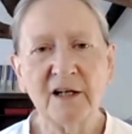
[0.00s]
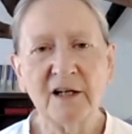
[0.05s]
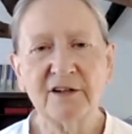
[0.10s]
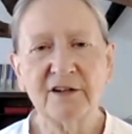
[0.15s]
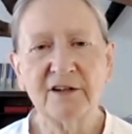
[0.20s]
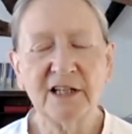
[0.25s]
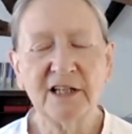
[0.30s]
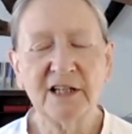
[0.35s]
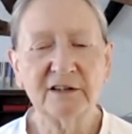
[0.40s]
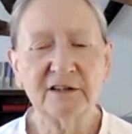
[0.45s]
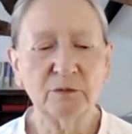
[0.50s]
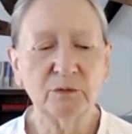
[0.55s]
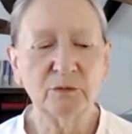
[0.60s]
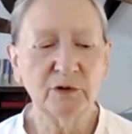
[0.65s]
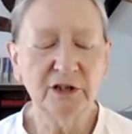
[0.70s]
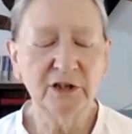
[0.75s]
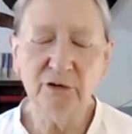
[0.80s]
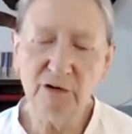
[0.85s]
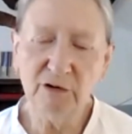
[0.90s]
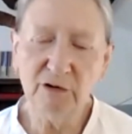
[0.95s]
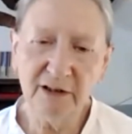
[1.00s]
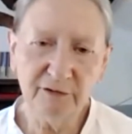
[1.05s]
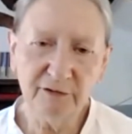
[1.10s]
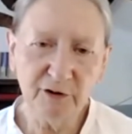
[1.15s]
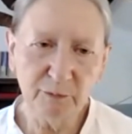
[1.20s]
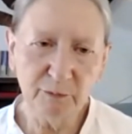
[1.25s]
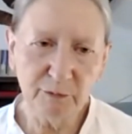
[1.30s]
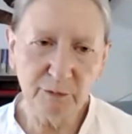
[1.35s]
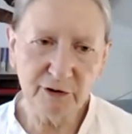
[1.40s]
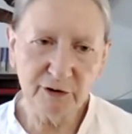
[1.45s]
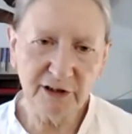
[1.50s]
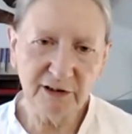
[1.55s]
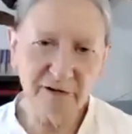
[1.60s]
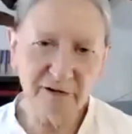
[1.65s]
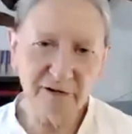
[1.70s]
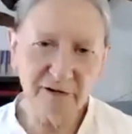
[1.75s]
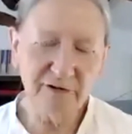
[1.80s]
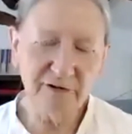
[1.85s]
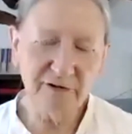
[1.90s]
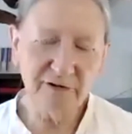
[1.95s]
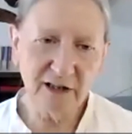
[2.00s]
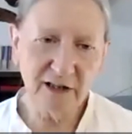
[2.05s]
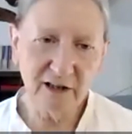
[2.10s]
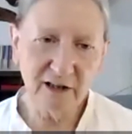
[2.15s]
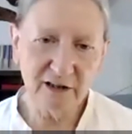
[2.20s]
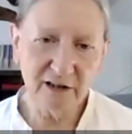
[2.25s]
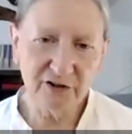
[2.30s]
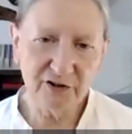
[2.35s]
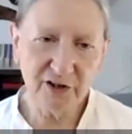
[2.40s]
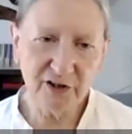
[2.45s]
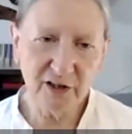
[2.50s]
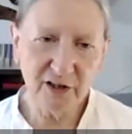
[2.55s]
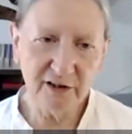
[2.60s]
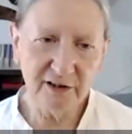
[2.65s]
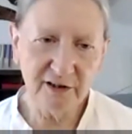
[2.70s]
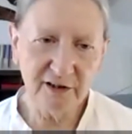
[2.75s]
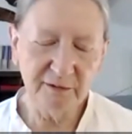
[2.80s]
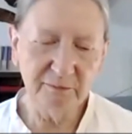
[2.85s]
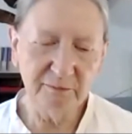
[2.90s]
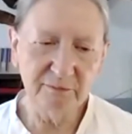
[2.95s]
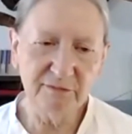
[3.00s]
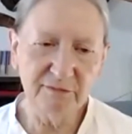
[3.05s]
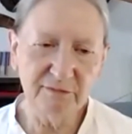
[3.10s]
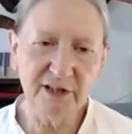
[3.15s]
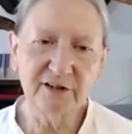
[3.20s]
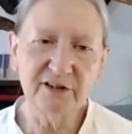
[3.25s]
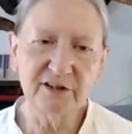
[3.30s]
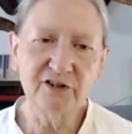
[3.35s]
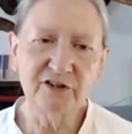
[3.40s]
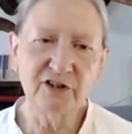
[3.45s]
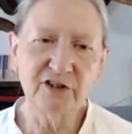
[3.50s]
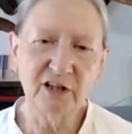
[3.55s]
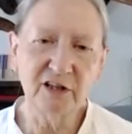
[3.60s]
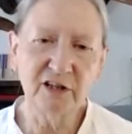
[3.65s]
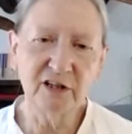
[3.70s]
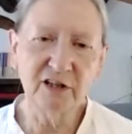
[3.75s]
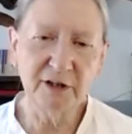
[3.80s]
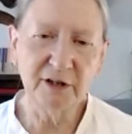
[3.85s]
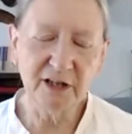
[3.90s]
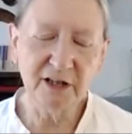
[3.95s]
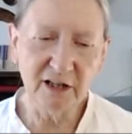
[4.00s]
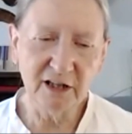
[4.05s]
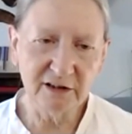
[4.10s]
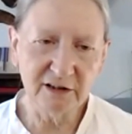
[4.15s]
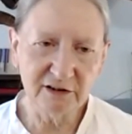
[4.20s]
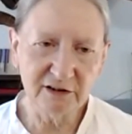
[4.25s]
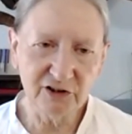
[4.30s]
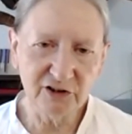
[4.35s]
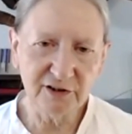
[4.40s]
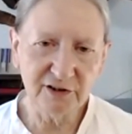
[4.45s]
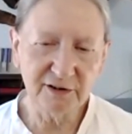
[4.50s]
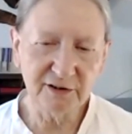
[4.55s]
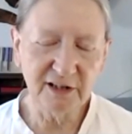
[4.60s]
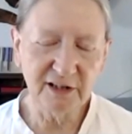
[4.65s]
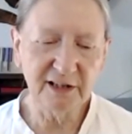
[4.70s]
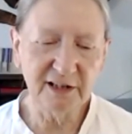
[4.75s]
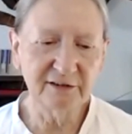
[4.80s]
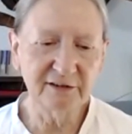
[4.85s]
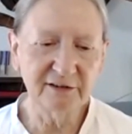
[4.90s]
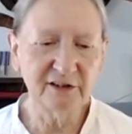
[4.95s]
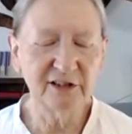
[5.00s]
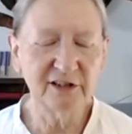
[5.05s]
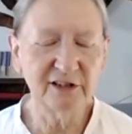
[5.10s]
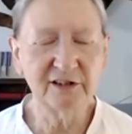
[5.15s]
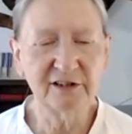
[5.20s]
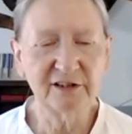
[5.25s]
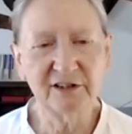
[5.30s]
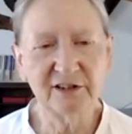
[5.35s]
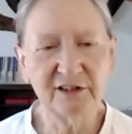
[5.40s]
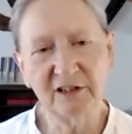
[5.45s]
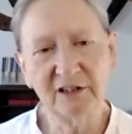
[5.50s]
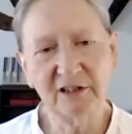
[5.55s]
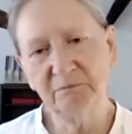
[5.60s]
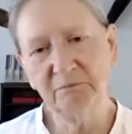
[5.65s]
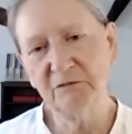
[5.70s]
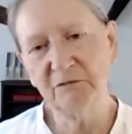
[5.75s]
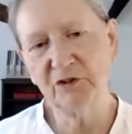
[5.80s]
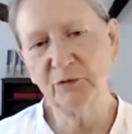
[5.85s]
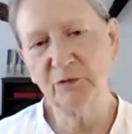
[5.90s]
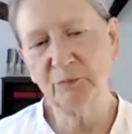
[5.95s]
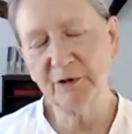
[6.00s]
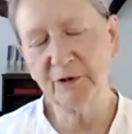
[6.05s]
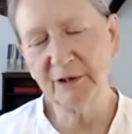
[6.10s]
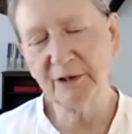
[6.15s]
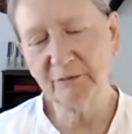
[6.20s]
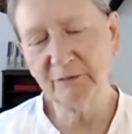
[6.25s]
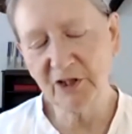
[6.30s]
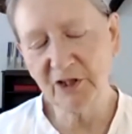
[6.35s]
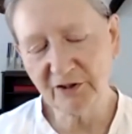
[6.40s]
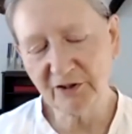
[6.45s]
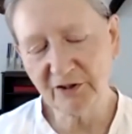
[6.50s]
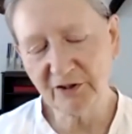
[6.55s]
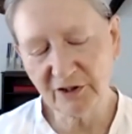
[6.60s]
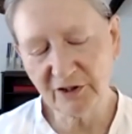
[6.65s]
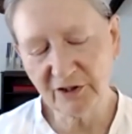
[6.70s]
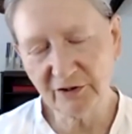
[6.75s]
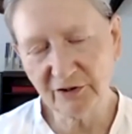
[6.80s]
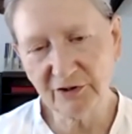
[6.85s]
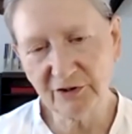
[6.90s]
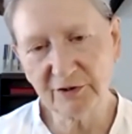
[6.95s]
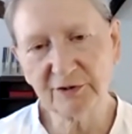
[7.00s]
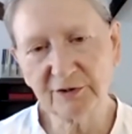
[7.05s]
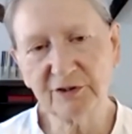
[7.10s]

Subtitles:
that when you leave your body for the last time, there is Dharmaraj and the supreme justice.